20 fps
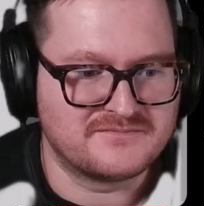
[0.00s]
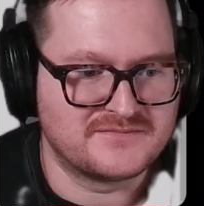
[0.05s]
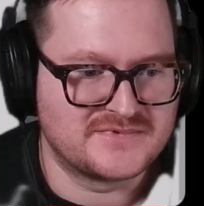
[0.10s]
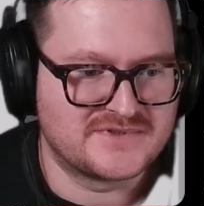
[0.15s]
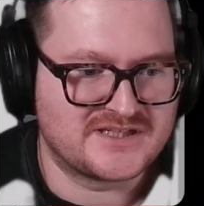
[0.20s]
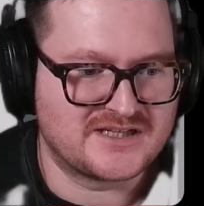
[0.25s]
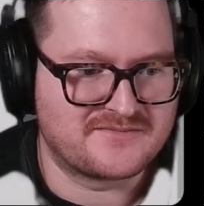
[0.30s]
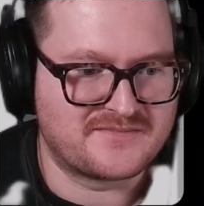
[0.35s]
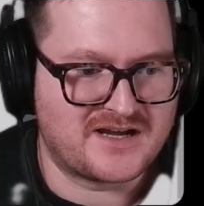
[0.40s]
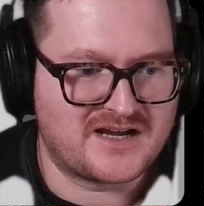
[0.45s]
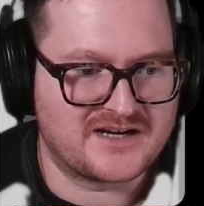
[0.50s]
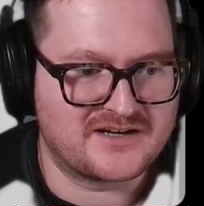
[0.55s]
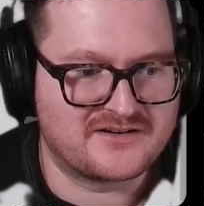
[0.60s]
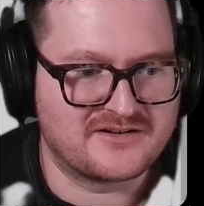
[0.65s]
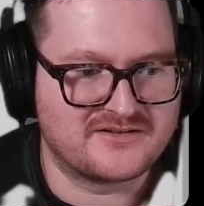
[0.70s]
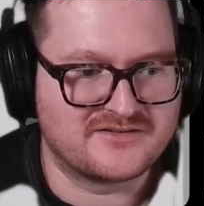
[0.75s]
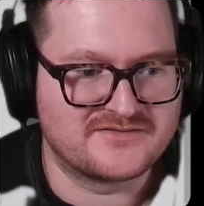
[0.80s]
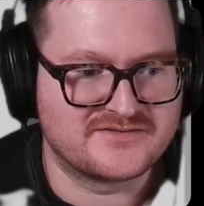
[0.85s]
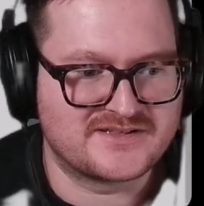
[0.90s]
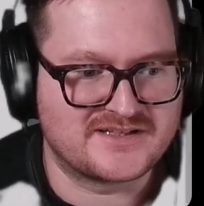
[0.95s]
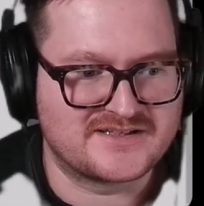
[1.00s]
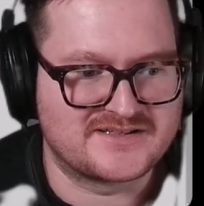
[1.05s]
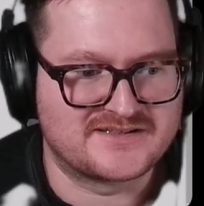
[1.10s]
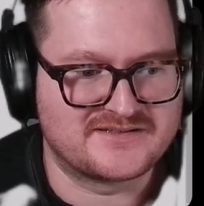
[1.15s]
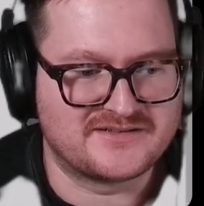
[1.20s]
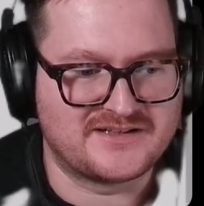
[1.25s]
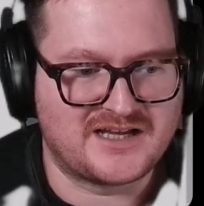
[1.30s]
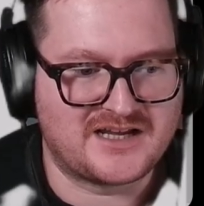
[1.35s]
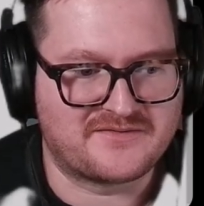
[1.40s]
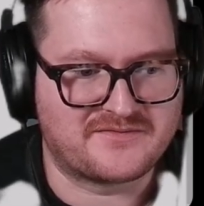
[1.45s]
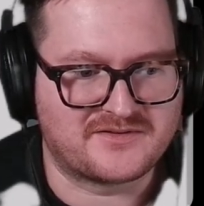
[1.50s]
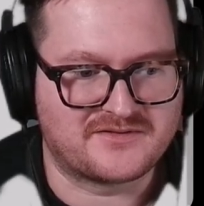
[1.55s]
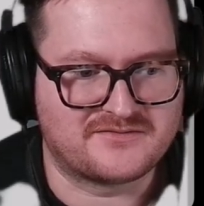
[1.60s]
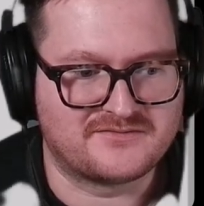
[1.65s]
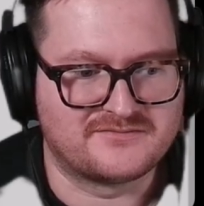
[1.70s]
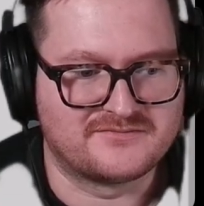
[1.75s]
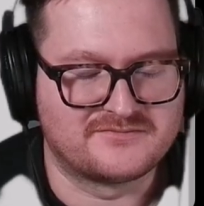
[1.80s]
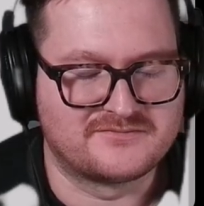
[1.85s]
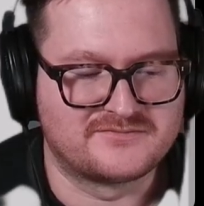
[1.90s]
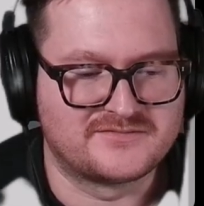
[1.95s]
Some icons I still
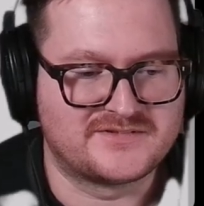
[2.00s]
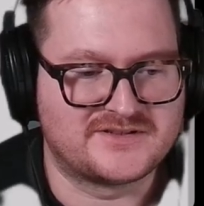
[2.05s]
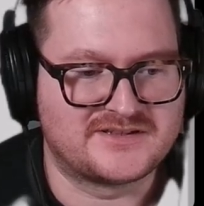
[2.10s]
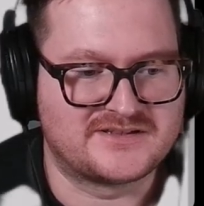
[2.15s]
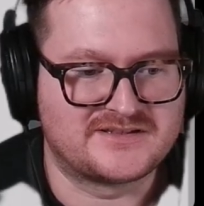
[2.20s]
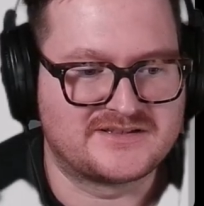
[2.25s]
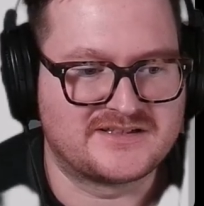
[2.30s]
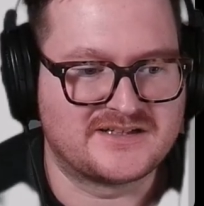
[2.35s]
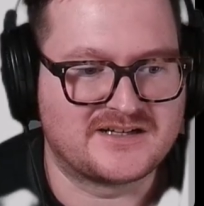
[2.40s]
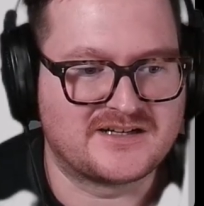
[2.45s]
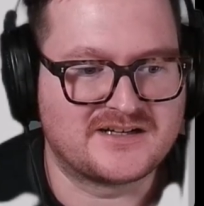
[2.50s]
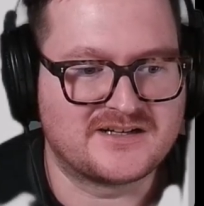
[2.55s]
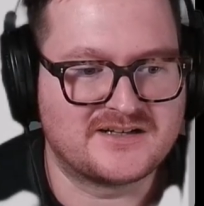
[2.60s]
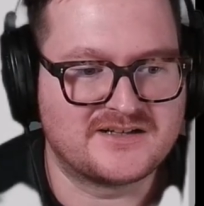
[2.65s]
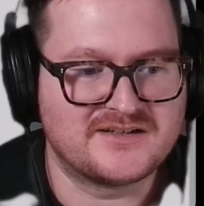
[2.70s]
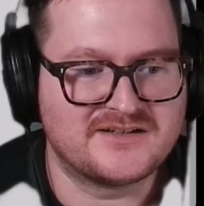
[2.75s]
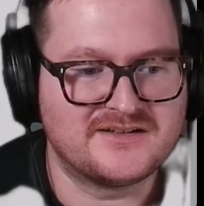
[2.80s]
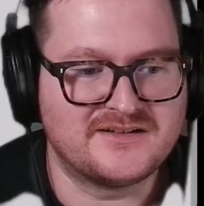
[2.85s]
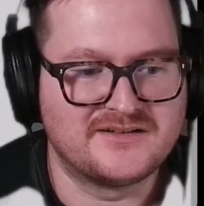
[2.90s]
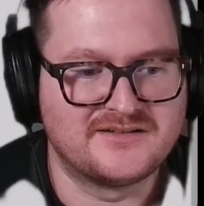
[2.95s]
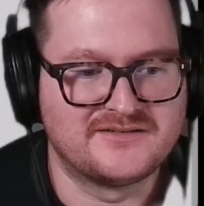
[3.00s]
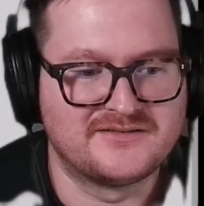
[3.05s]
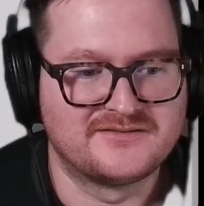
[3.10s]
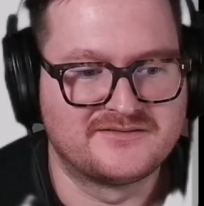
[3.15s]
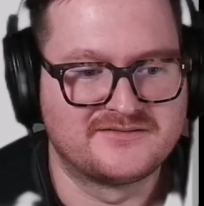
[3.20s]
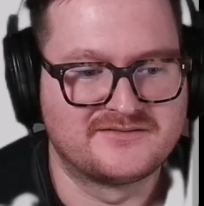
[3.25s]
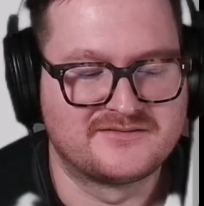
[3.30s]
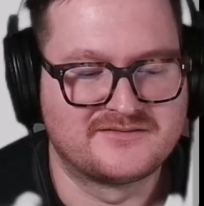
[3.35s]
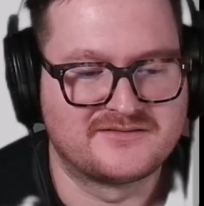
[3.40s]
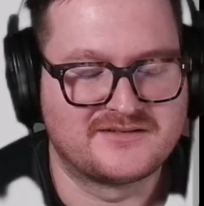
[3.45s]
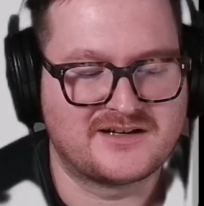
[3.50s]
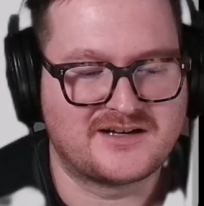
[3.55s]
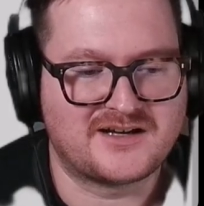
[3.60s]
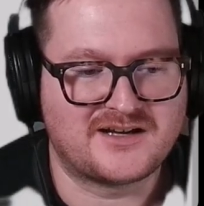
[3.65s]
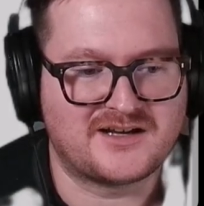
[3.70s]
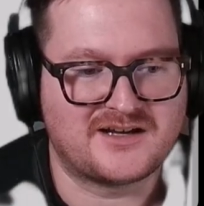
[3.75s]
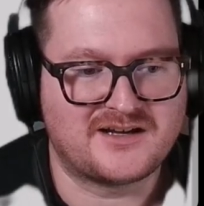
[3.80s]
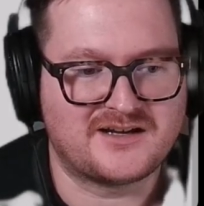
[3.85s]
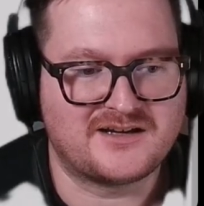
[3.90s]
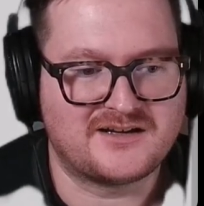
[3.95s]
haven't done
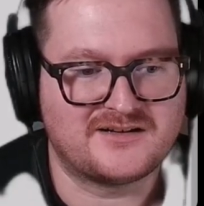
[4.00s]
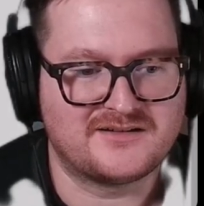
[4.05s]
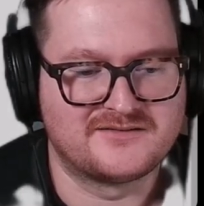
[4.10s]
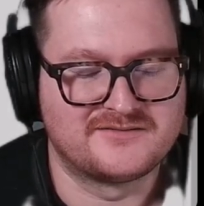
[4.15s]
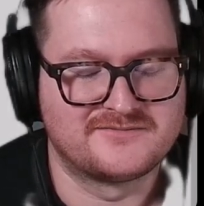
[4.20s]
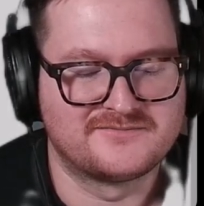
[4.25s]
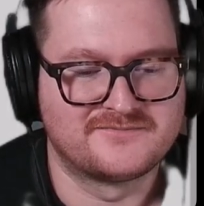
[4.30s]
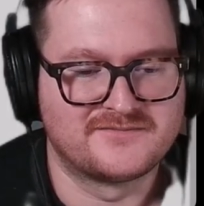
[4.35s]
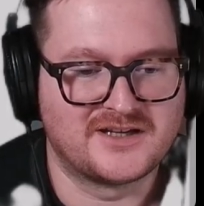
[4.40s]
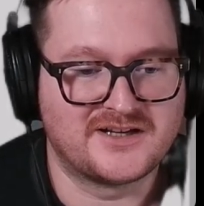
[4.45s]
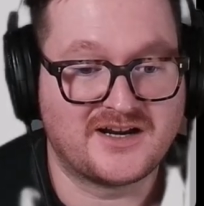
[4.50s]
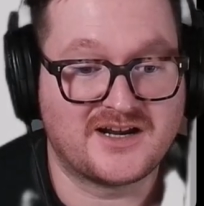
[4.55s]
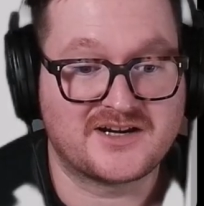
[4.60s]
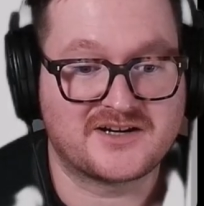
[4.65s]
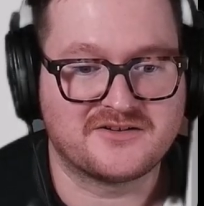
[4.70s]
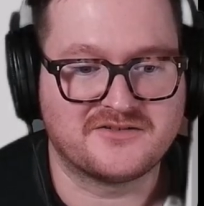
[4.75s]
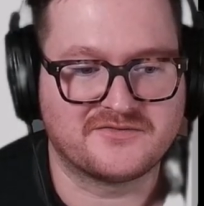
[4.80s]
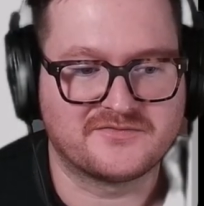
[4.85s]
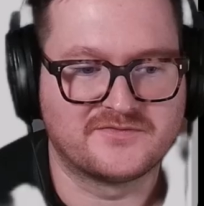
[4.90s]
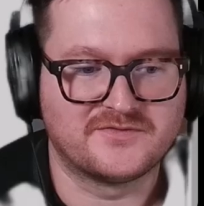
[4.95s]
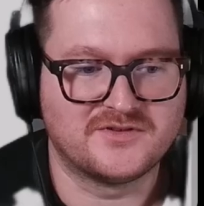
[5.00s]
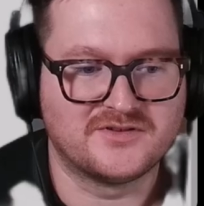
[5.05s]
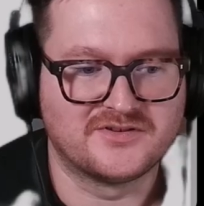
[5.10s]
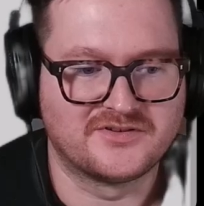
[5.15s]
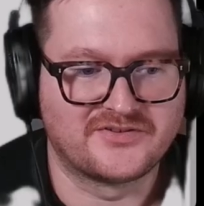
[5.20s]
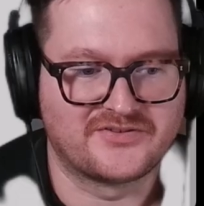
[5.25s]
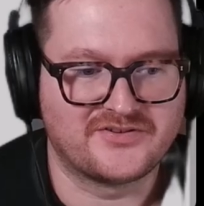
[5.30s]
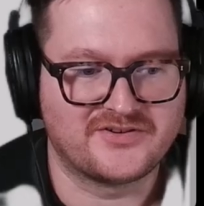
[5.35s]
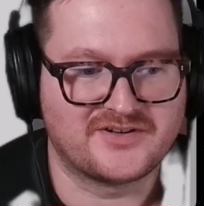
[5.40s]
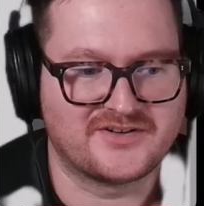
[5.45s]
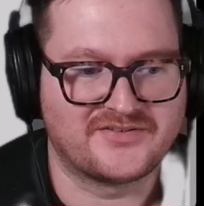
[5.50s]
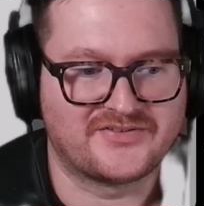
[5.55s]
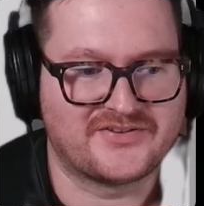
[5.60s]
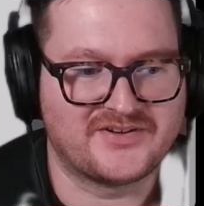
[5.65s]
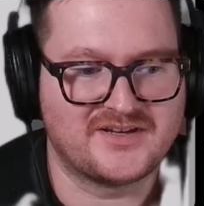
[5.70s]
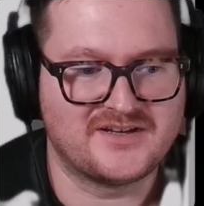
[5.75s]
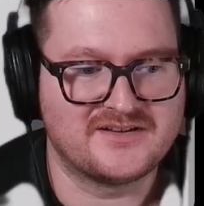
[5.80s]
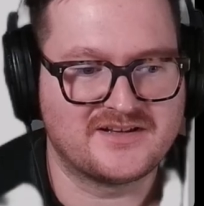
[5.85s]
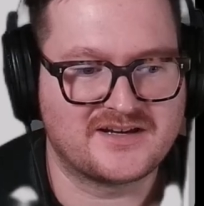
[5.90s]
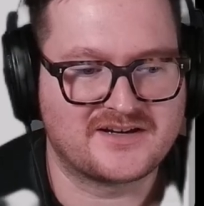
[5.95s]
an icon for, so you can
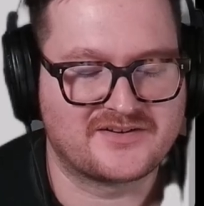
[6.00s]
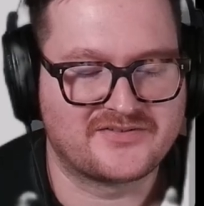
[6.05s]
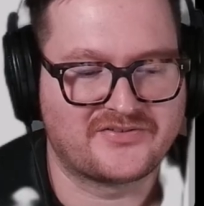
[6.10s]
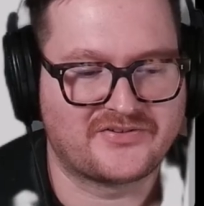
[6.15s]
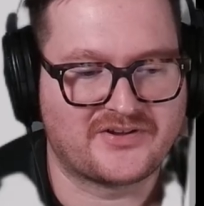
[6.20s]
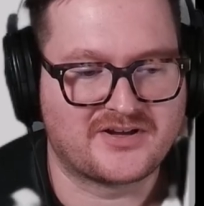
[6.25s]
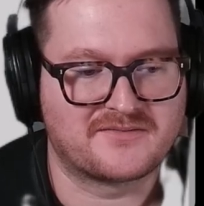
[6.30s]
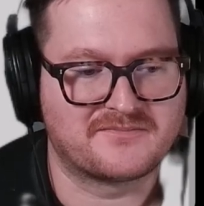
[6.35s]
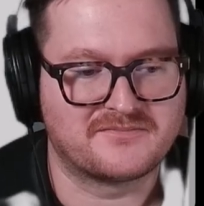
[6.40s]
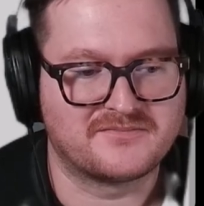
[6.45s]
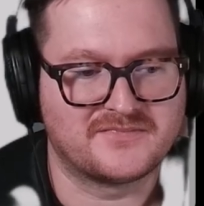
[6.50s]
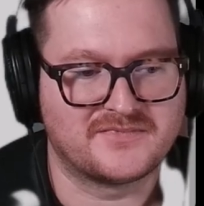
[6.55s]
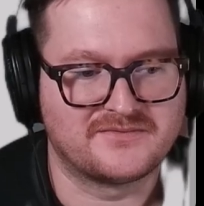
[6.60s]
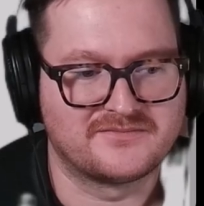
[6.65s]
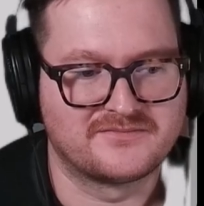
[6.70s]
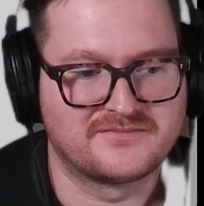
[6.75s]
see like some